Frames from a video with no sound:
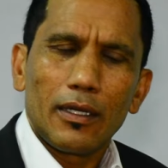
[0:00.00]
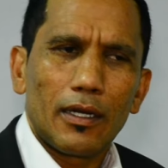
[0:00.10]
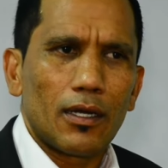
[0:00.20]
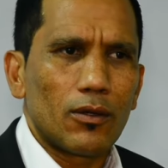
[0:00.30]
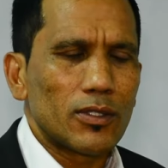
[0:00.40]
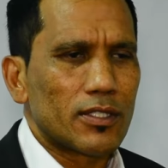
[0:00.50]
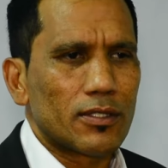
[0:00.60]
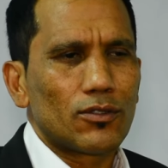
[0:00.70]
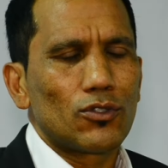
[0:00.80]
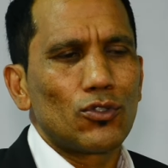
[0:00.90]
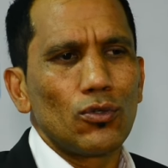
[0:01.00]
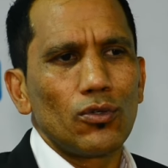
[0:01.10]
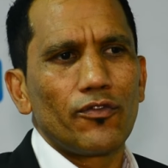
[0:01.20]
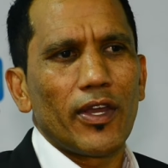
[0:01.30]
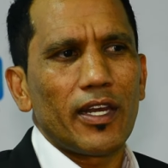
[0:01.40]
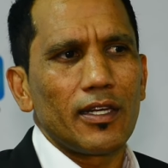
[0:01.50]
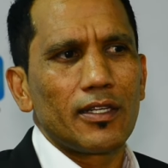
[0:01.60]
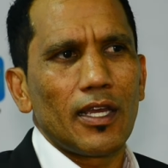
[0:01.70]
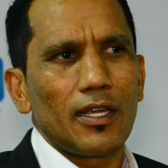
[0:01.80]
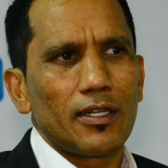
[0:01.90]
Yeah, it was two very
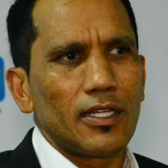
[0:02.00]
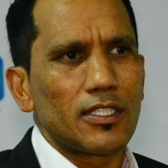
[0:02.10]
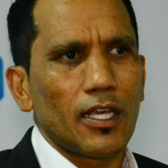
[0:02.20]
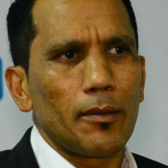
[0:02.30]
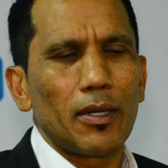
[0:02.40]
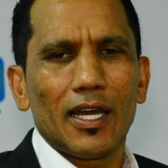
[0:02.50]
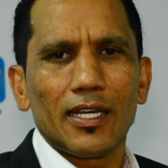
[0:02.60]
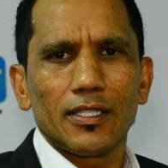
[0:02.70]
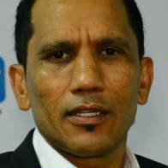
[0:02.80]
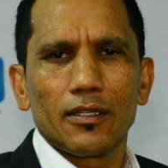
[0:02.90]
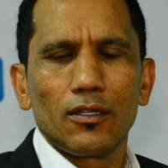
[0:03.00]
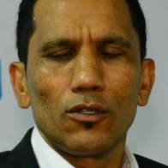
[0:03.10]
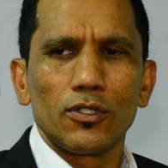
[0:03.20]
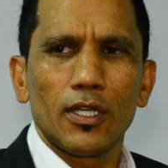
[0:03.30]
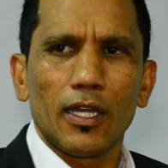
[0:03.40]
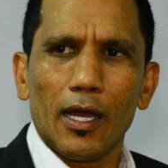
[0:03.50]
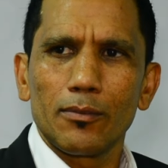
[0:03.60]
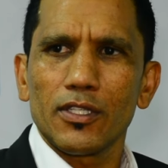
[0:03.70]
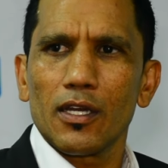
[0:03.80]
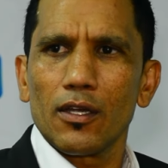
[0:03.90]
destabilizing, losing
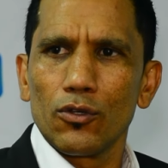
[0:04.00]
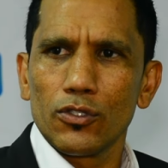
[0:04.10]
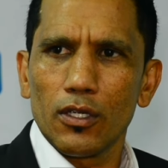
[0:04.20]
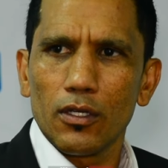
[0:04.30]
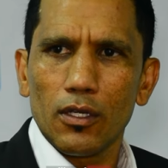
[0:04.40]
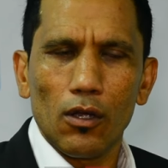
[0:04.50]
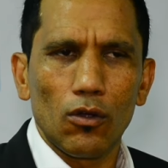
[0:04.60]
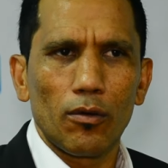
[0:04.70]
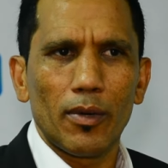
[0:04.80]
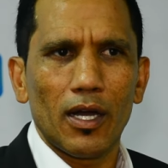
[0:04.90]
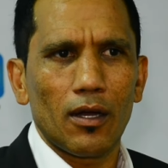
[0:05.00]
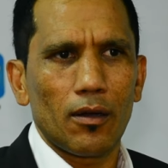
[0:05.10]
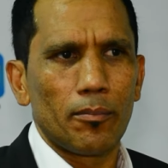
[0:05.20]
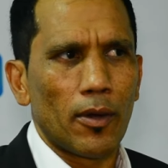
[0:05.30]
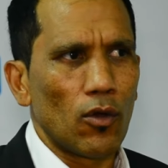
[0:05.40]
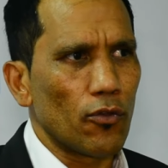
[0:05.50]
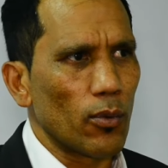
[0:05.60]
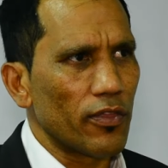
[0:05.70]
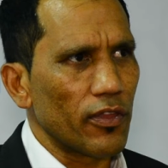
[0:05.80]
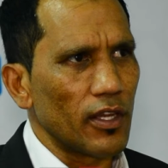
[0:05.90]
Hamza, using Kagoma, both
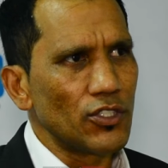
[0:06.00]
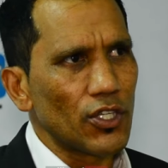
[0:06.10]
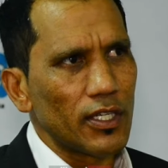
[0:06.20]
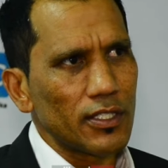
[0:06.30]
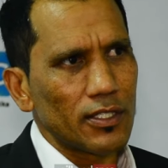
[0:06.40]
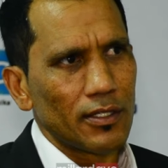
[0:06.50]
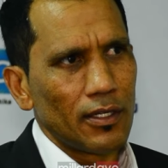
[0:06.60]
with injuries.